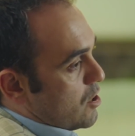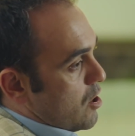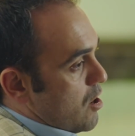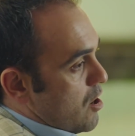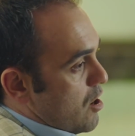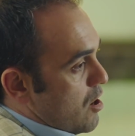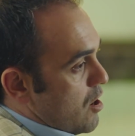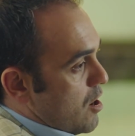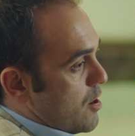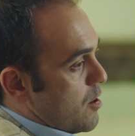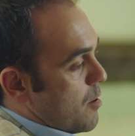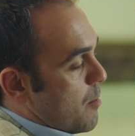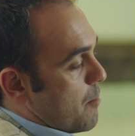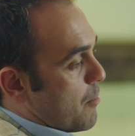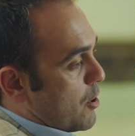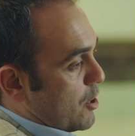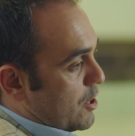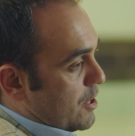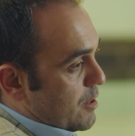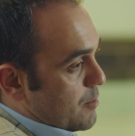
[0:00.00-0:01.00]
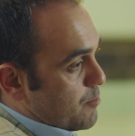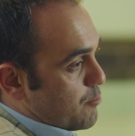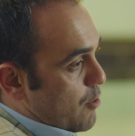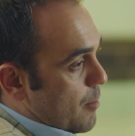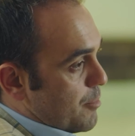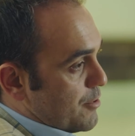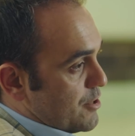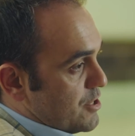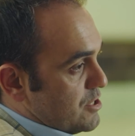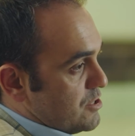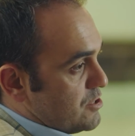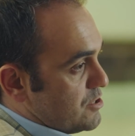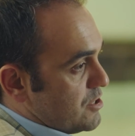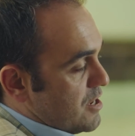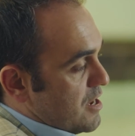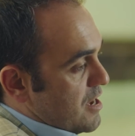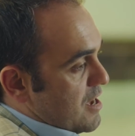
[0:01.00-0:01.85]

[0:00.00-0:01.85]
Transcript: on marketed properties,